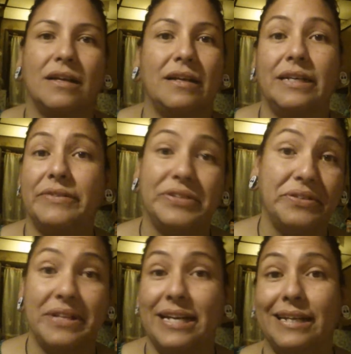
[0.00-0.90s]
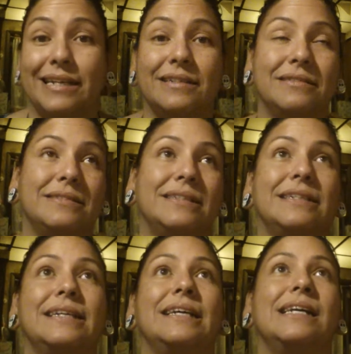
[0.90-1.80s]
I'll never do that again.
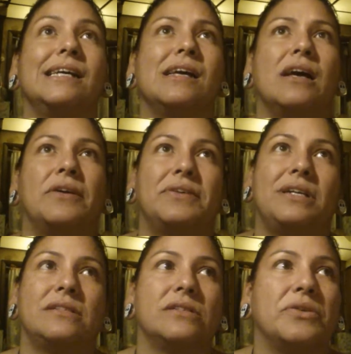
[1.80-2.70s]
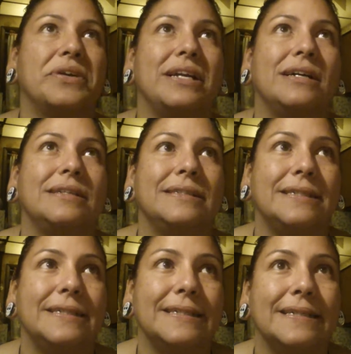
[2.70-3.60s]
What else is going on?
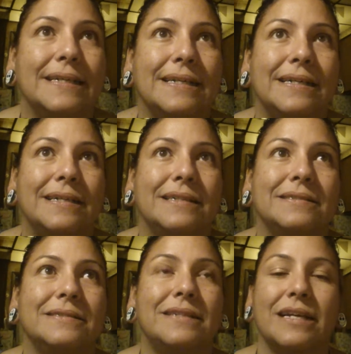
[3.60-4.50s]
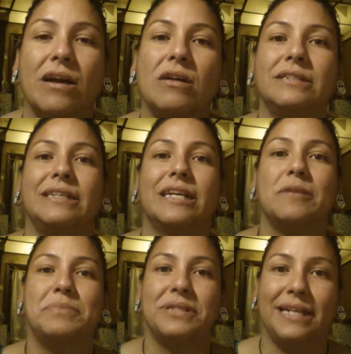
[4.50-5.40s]
Uh, I called in a
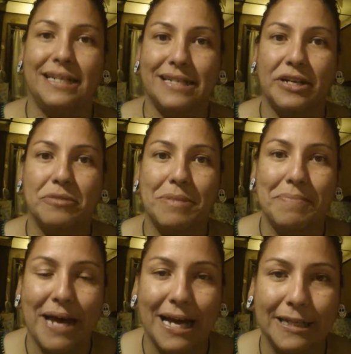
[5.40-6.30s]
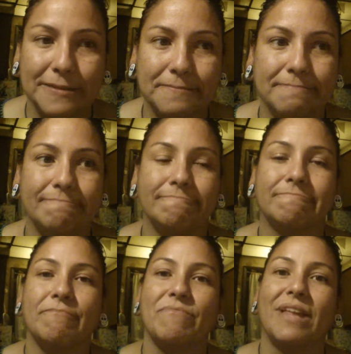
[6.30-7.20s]
couple days. I hurt my back.
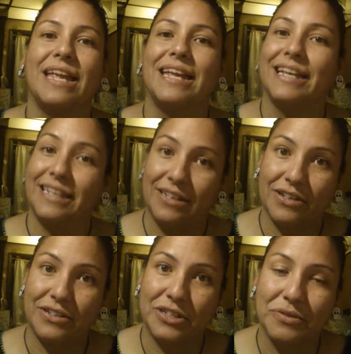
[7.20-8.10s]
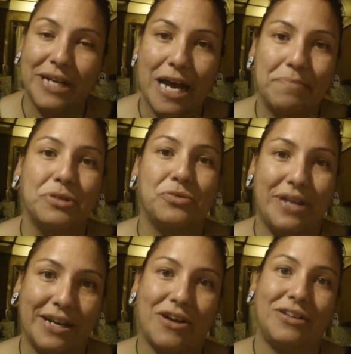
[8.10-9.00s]
Y'all know what happens when
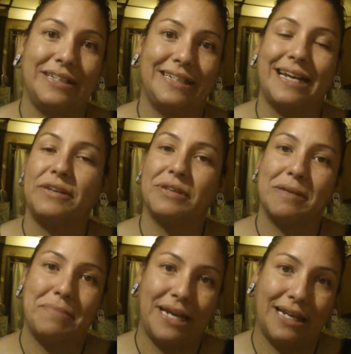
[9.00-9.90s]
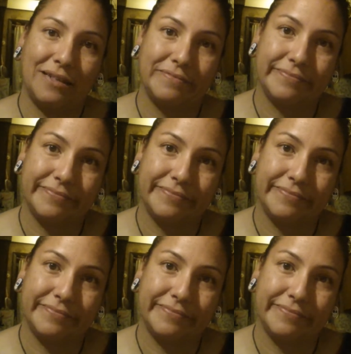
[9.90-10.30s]
I call in. I don't get paid.